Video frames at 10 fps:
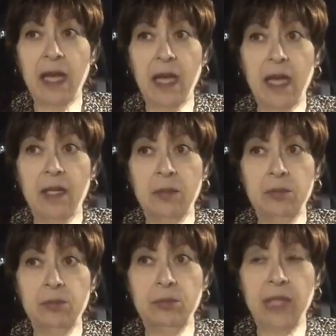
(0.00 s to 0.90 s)

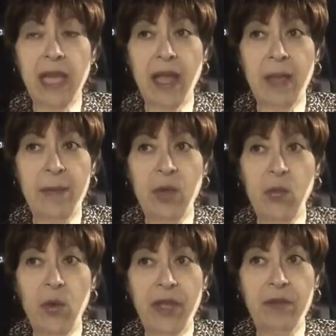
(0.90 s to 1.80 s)
And I'm
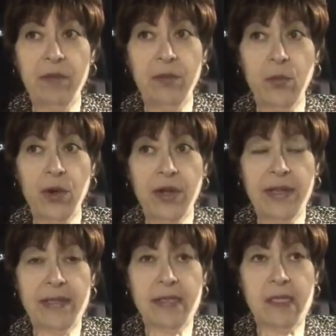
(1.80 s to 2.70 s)
at
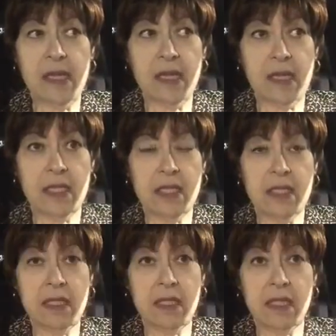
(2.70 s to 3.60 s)

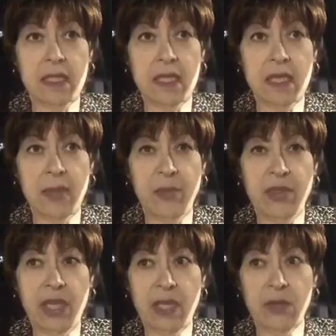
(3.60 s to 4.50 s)
146 and I'm
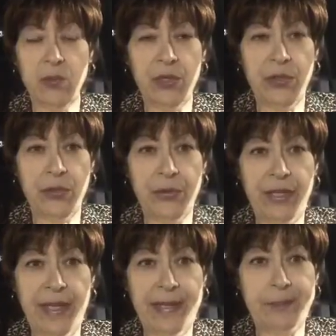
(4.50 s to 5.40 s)
thinking
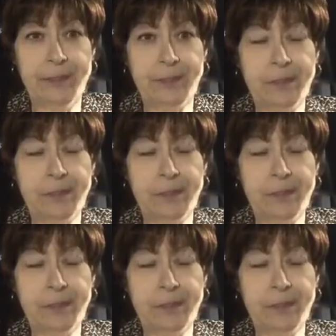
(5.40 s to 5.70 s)
138.